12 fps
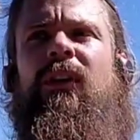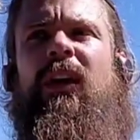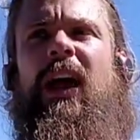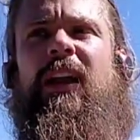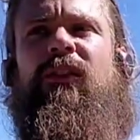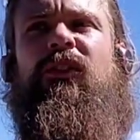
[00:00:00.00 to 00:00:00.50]

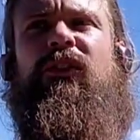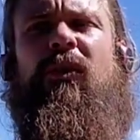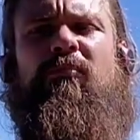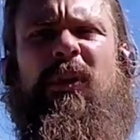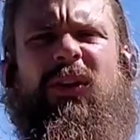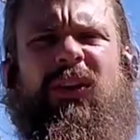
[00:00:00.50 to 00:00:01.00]
and
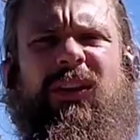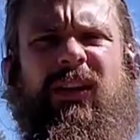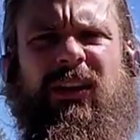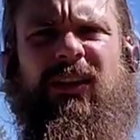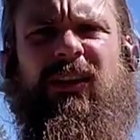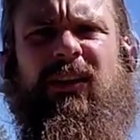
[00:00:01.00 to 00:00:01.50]

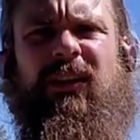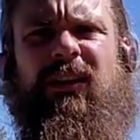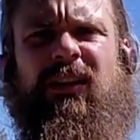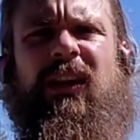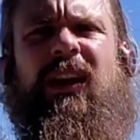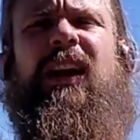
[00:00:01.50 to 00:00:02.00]
stability
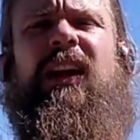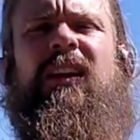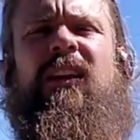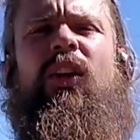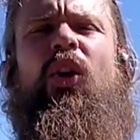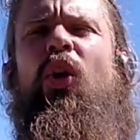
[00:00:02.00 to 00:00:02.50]

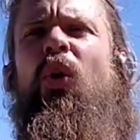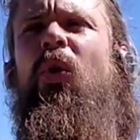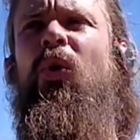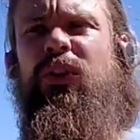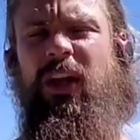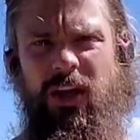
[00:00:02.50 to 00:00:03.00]
in the
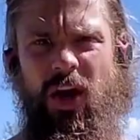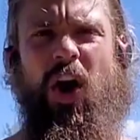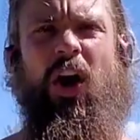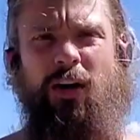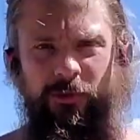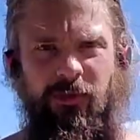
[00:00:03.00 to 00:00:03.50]
holding
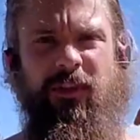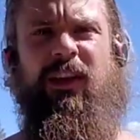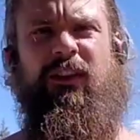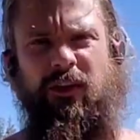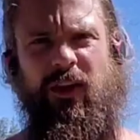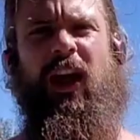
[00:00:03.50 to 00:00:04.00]
of
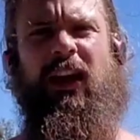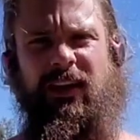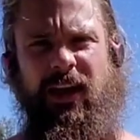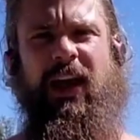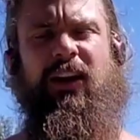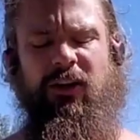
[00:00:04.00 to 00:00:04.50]
this light
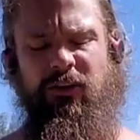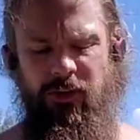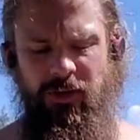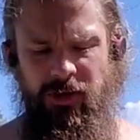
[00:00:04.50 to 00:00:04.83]
energy.